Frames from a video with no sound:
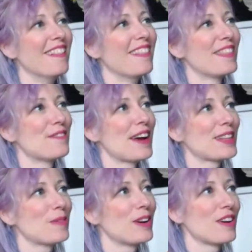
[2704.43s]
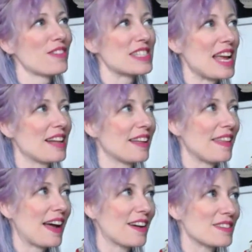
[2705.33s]
The fact that we don't have a scale in the
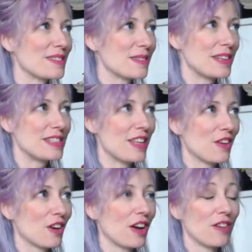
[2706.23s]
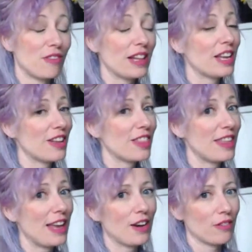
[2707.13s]
house is either a really good
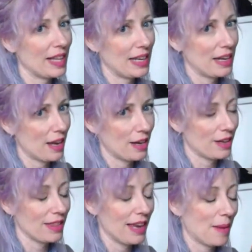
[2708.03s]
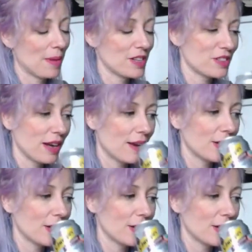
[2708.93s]
thing or really not a good thing. I'm not sure yet.